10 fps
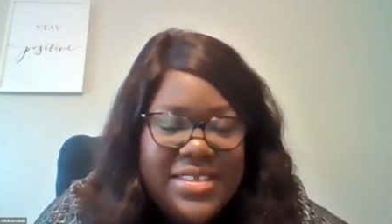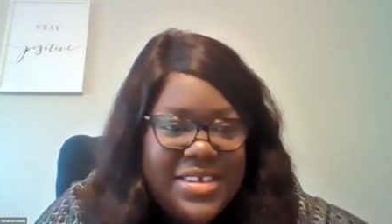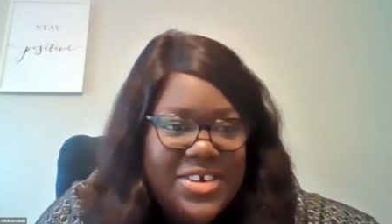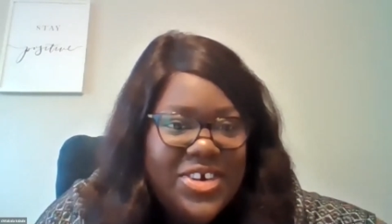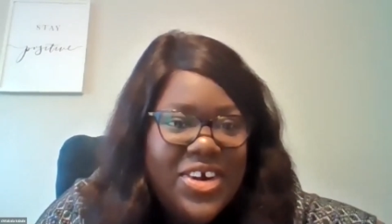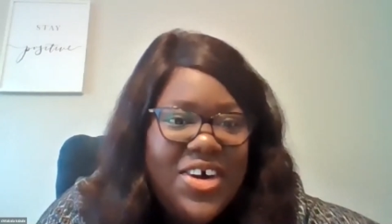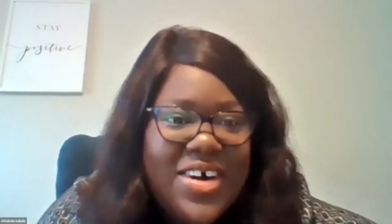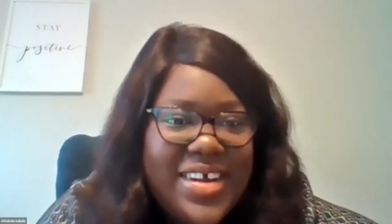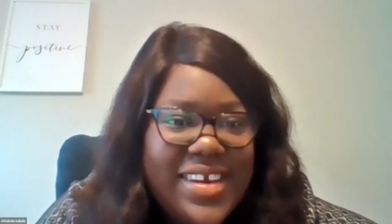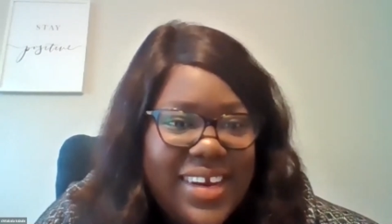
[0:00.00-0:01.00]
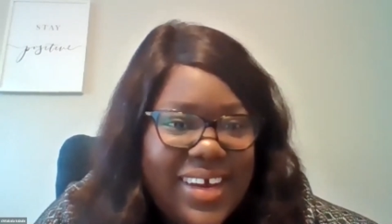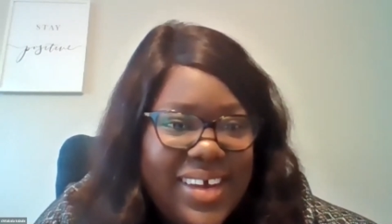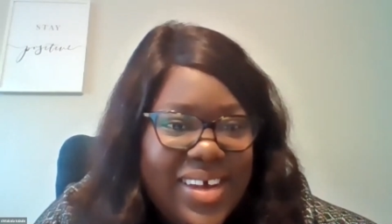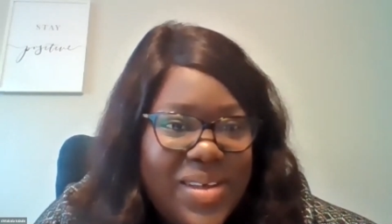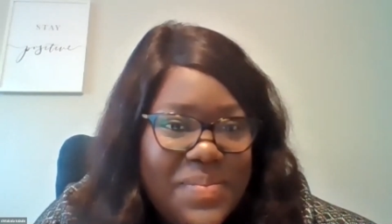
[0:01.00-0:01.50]
I see you're on.
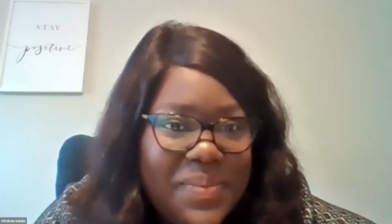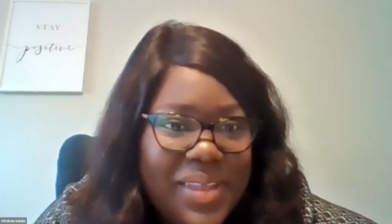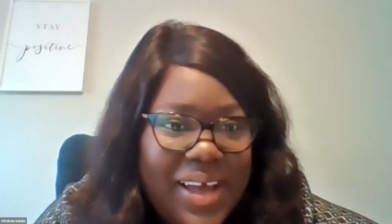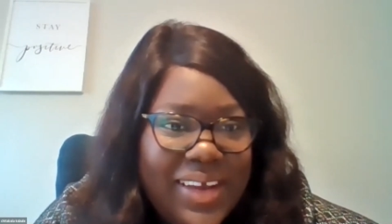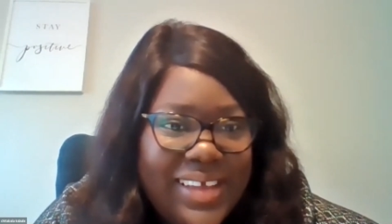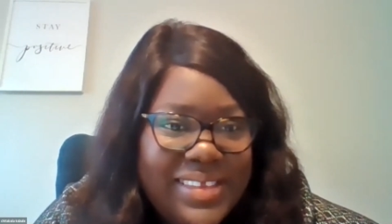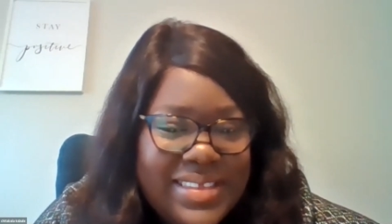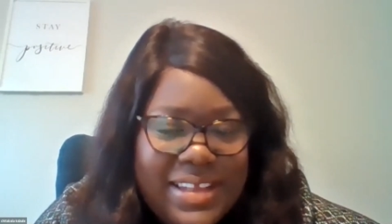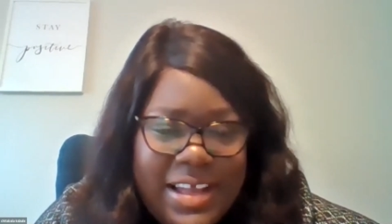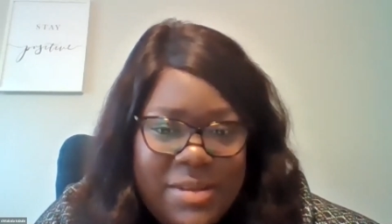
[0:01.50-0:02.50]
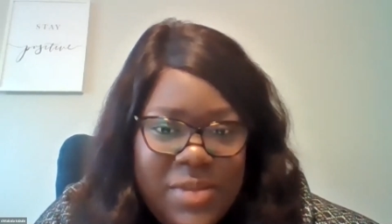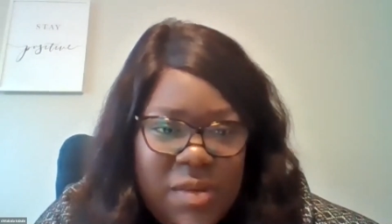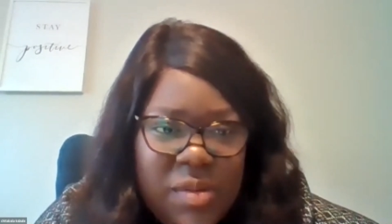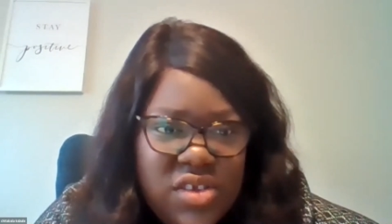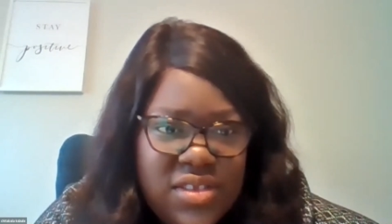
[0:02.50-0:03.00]
I'll ask the same,
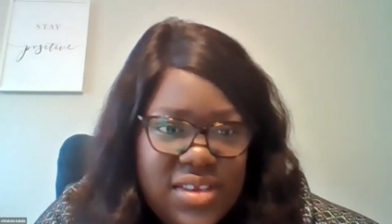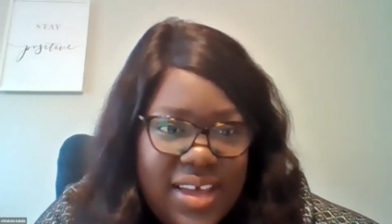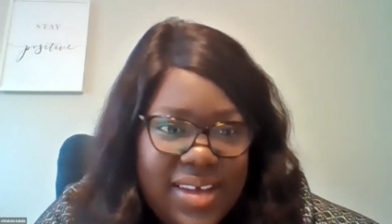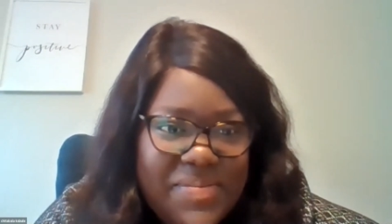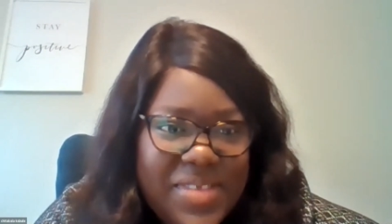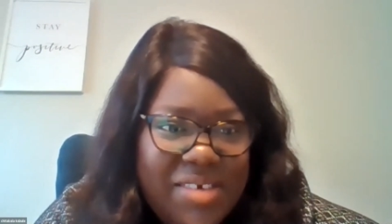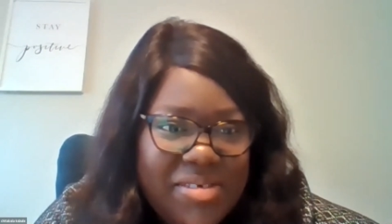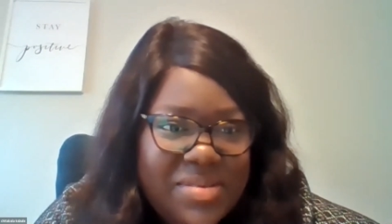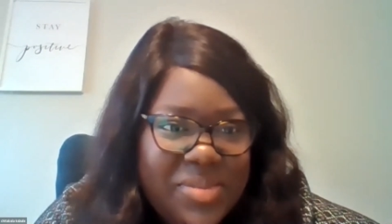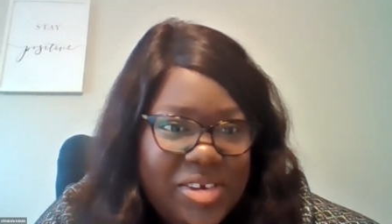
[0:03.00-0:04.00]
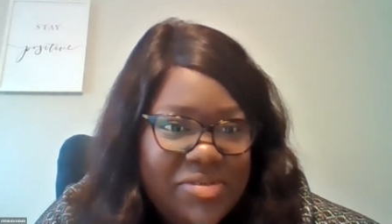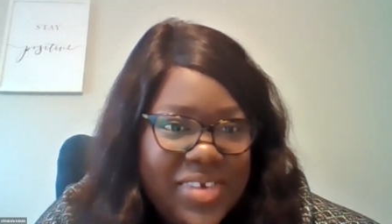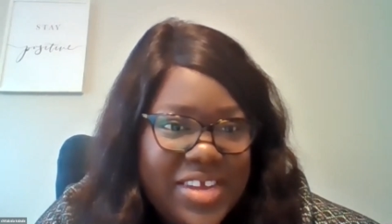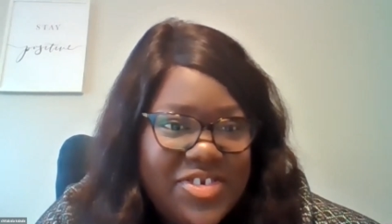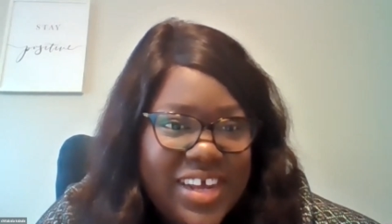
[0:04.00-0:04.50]
maybe just give us a brief
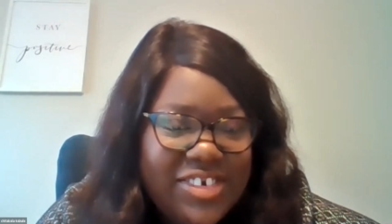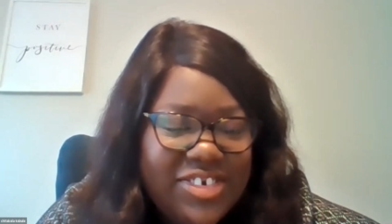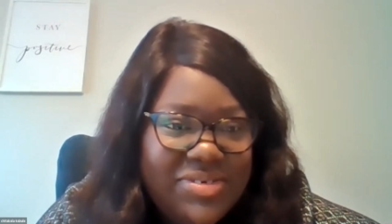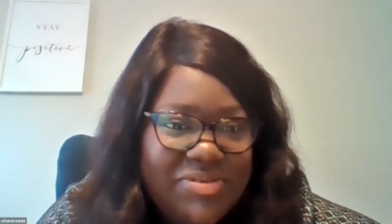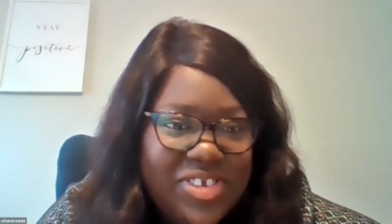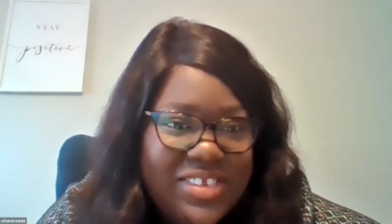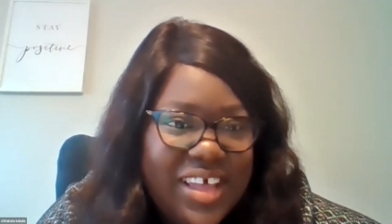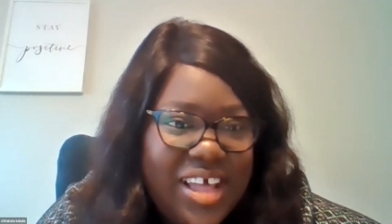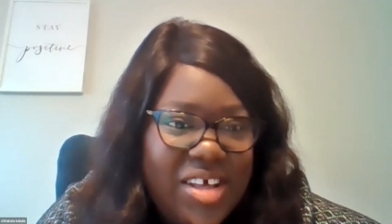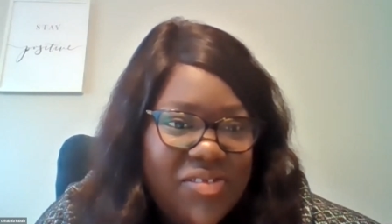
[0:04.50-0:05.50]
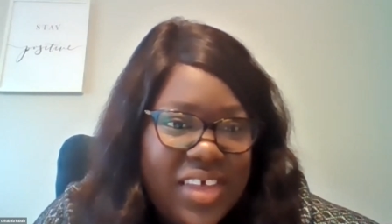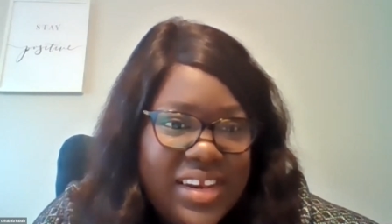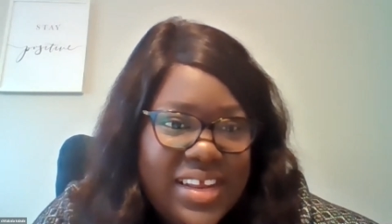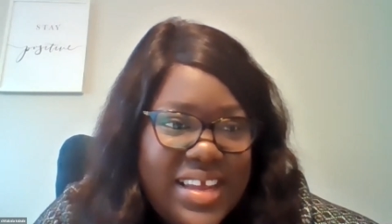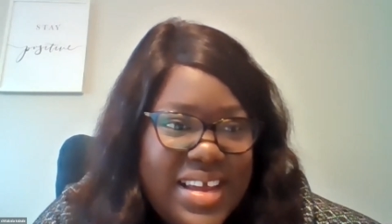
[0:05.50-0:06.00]
introduction of yourself
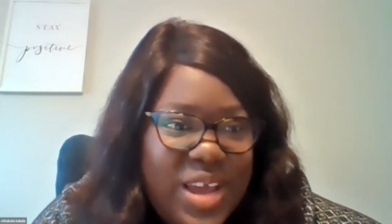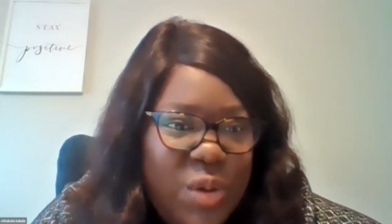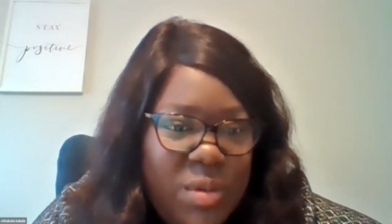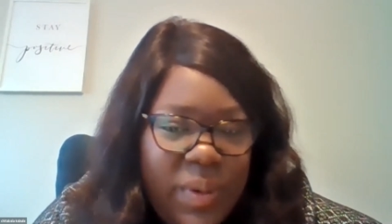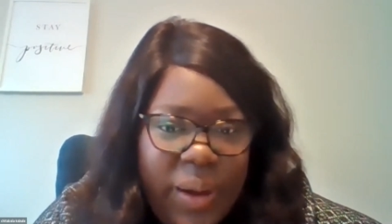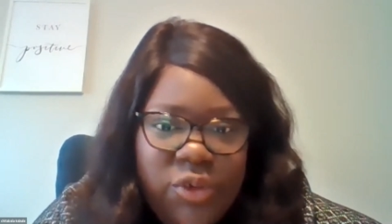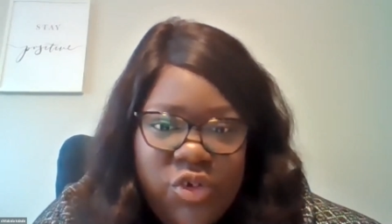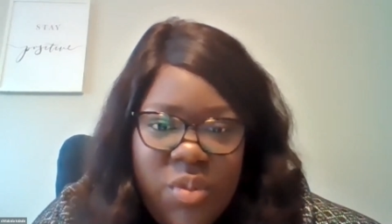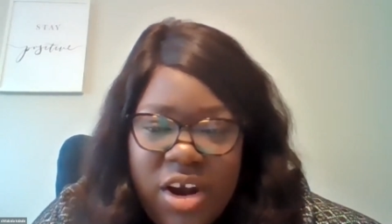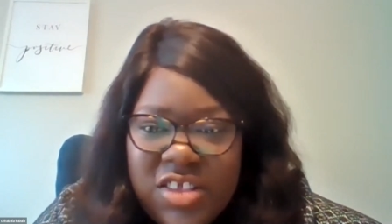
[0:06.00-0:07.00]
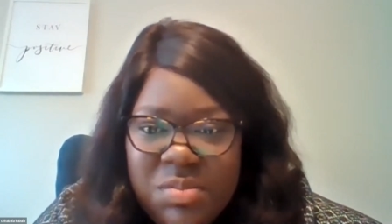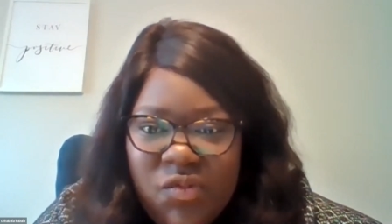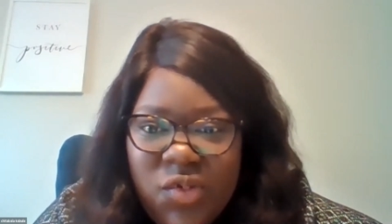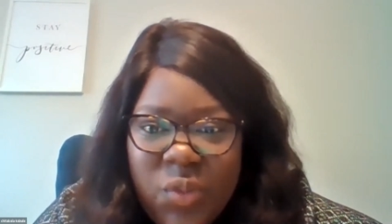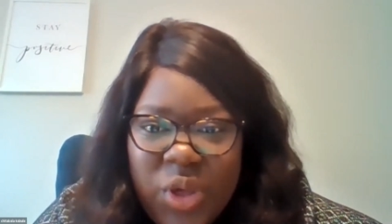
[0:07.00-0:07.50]
and your prepared remarks
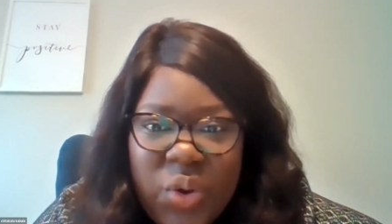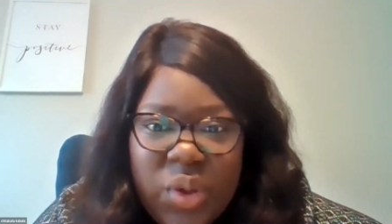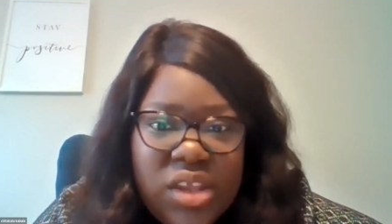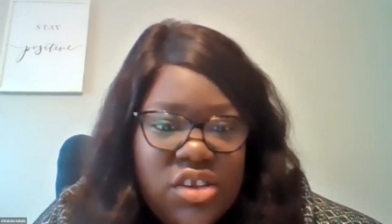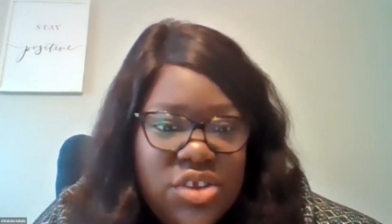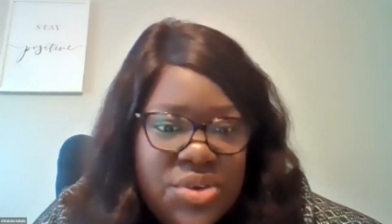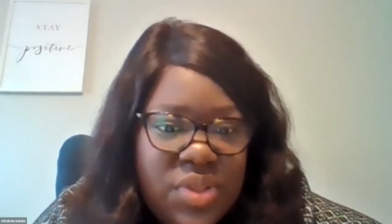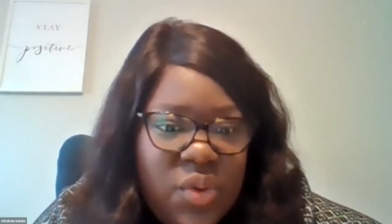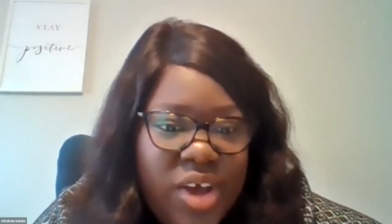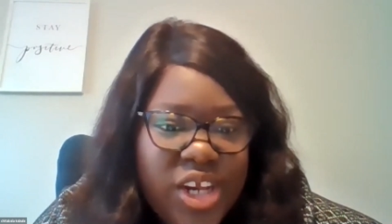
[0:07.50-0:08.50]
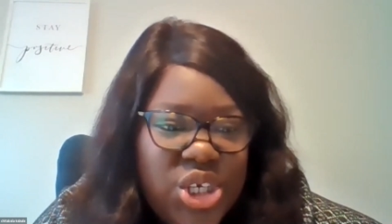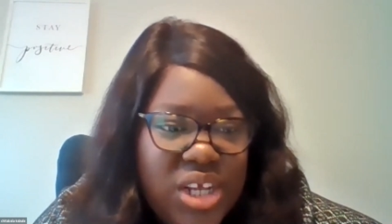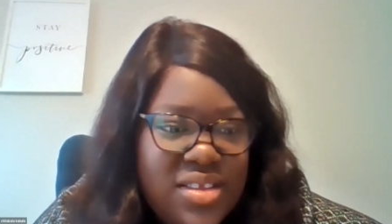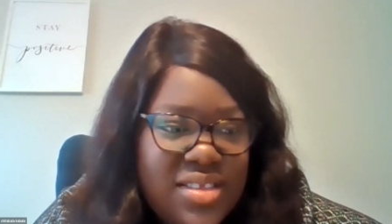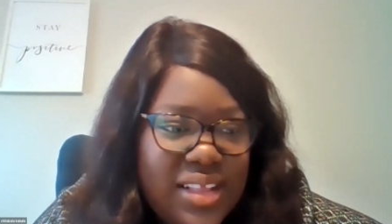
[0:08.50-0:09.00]
before we go into the
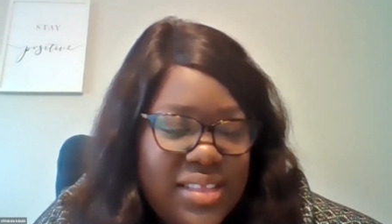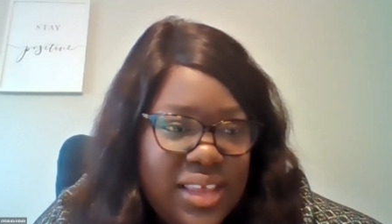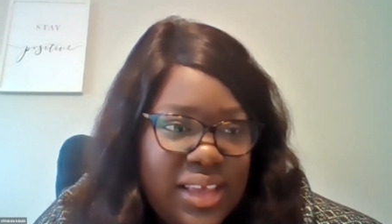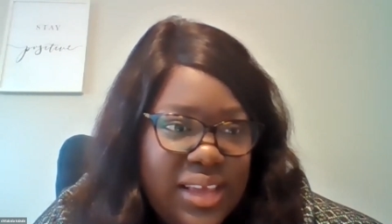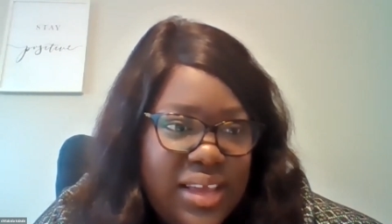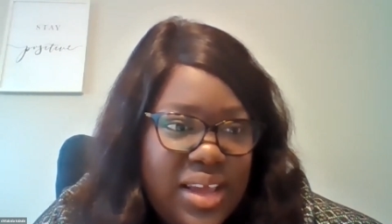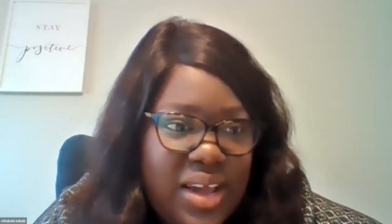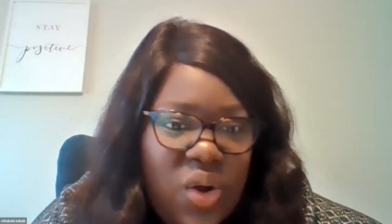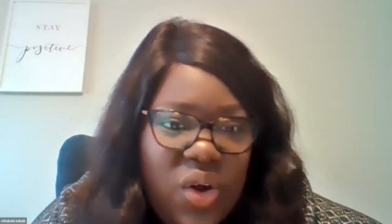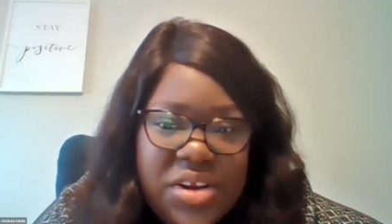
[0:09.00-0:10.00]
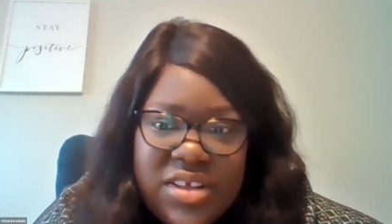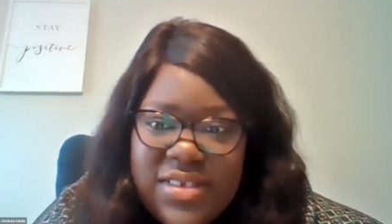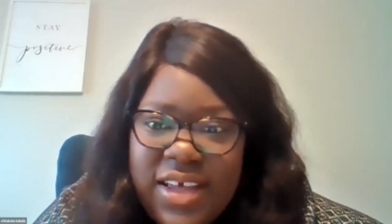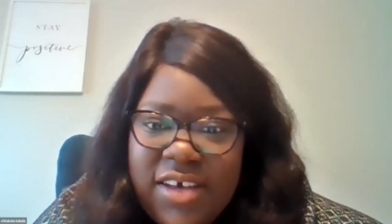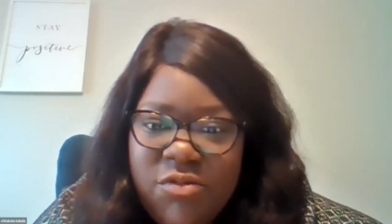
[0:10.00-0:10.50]
questions that the
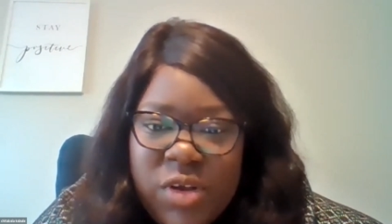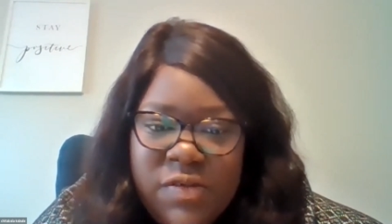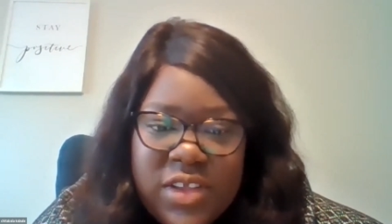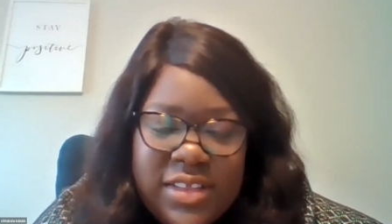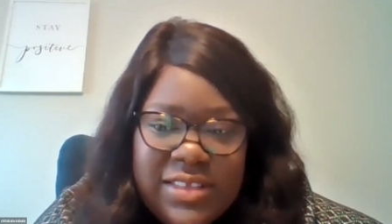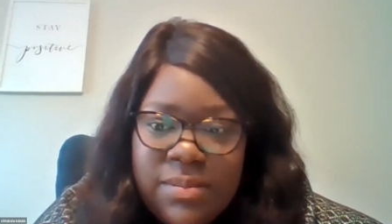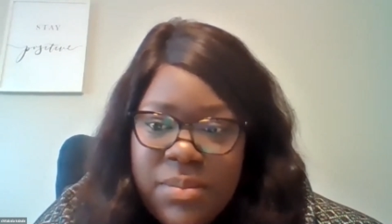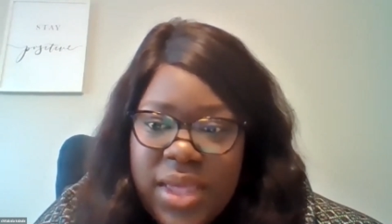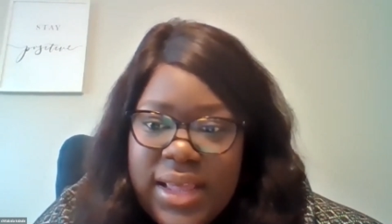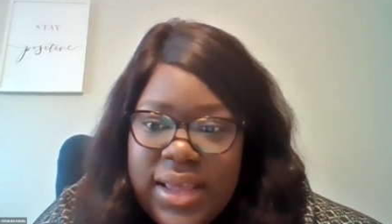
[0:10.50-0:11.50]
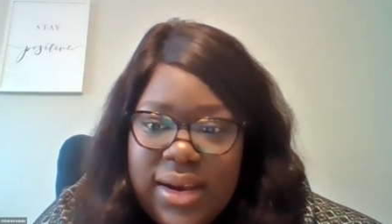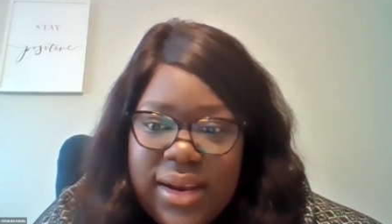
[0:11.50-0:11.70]
audience have previously submitted.